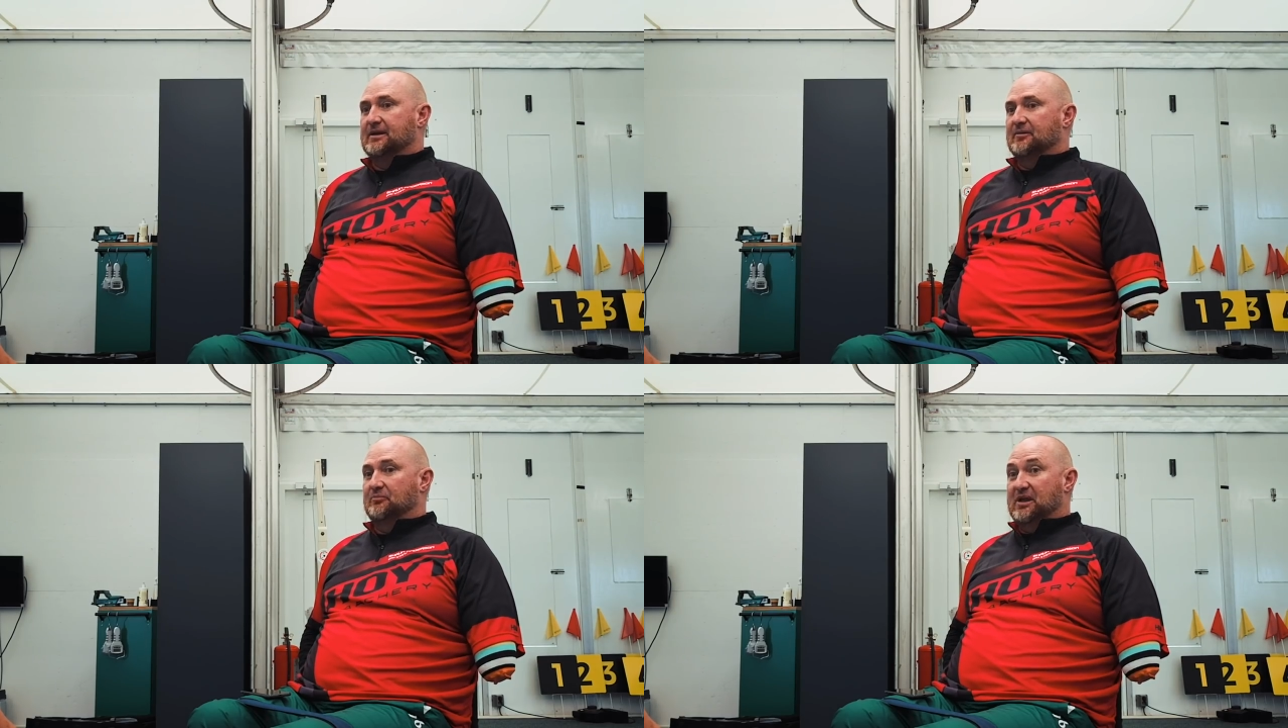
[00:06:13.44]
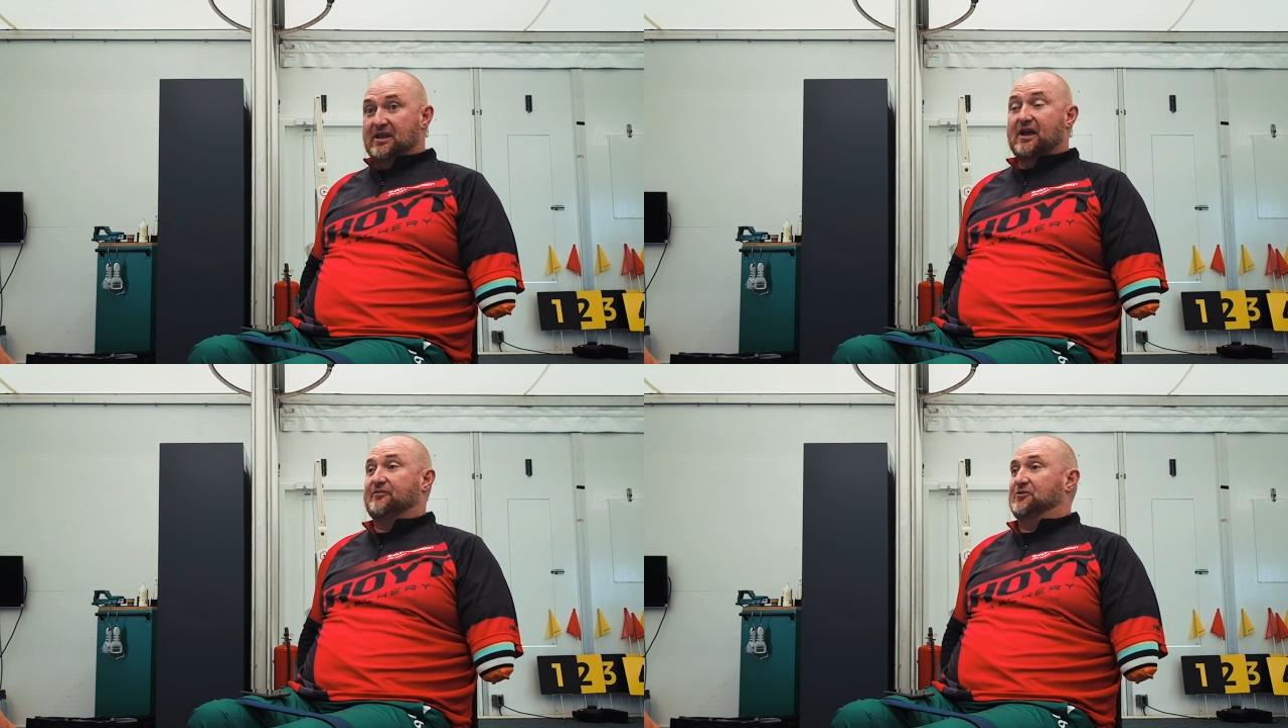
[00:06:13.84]
being
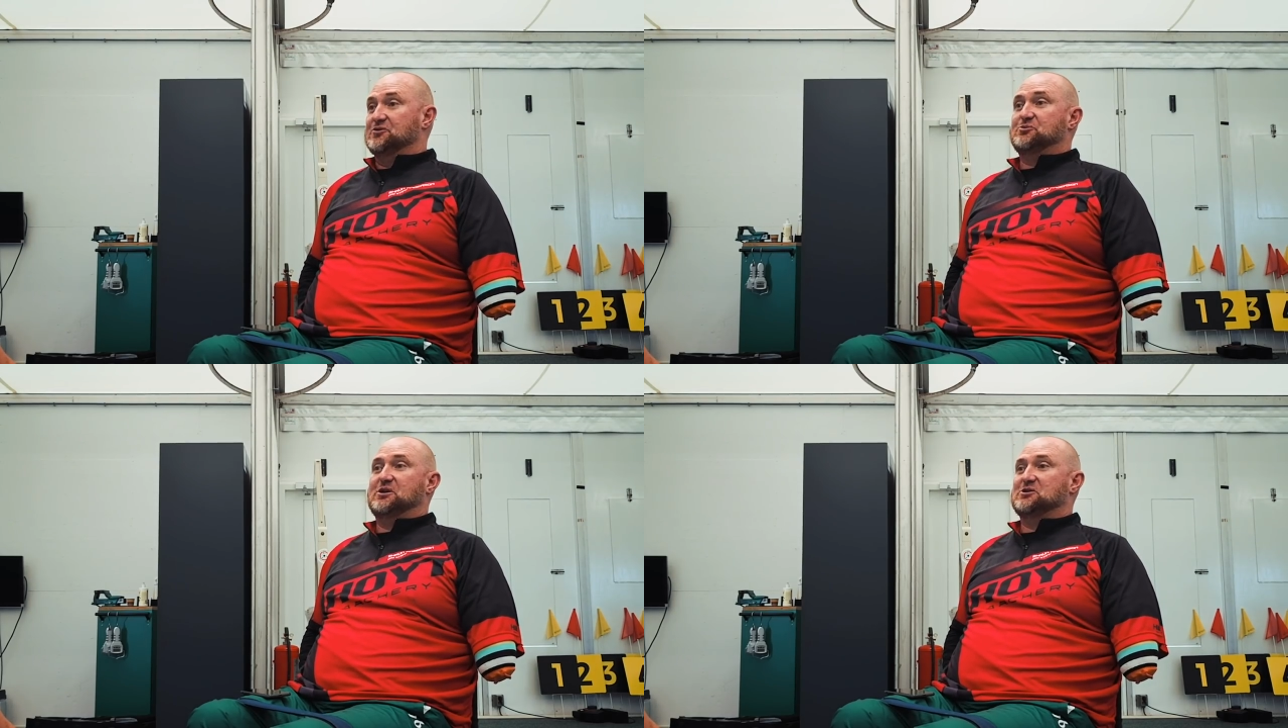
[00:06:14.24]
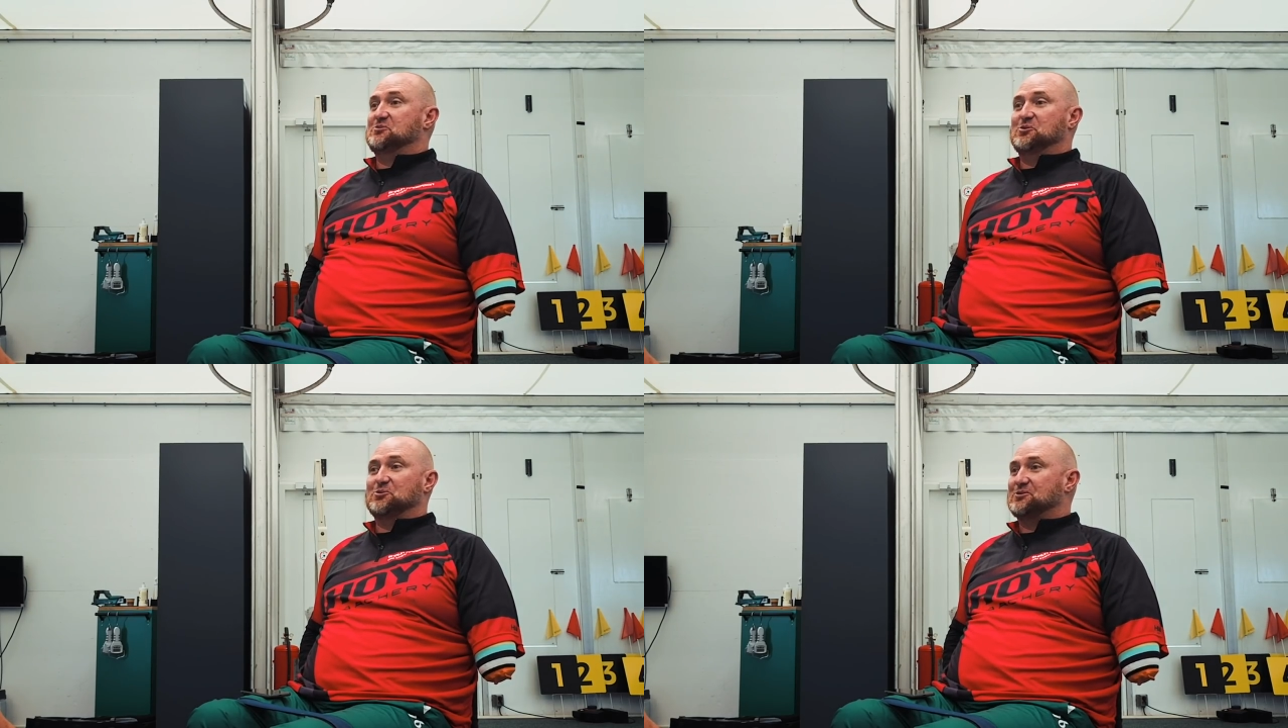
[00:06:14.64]
here for this week has
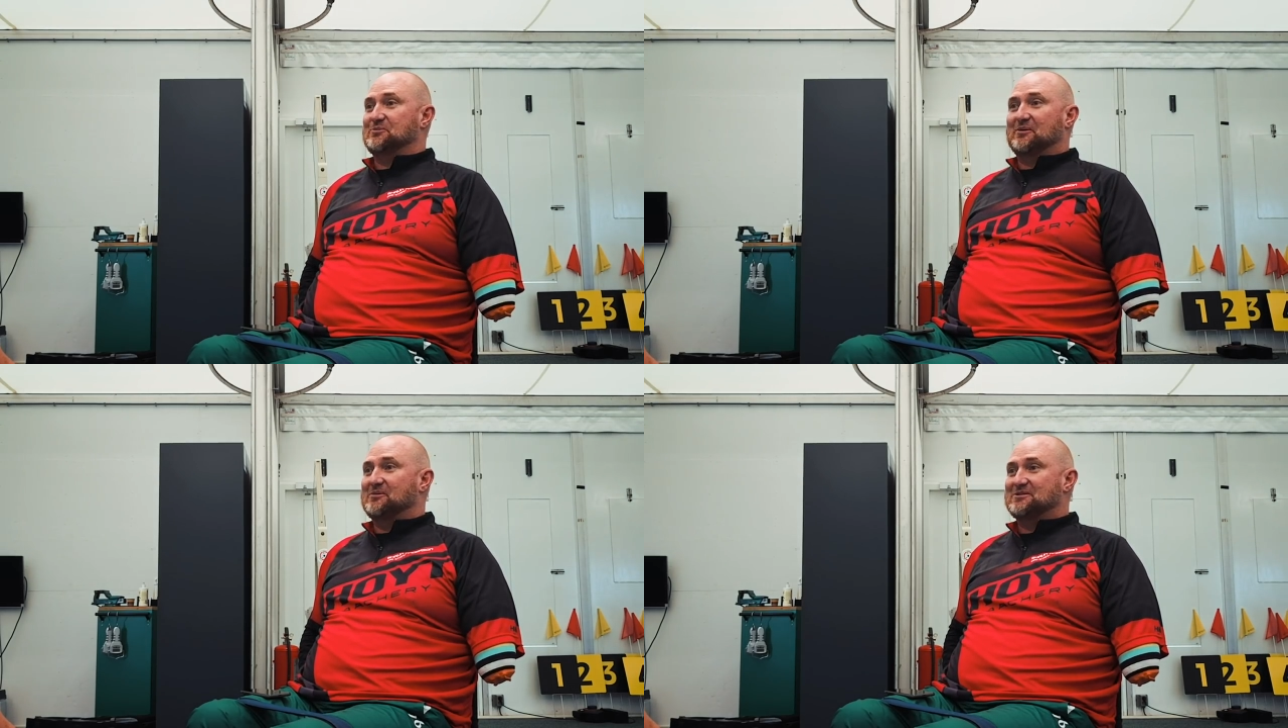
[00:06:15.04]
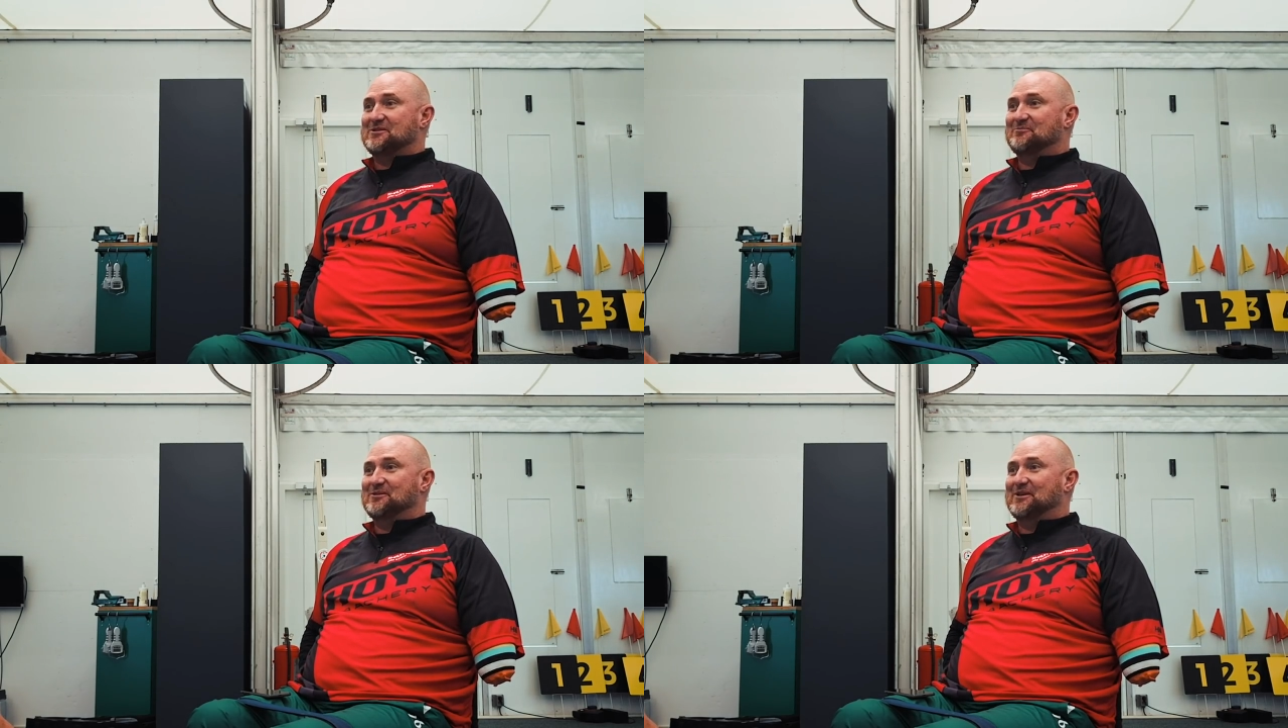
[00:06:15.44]
been awesome, I must admit.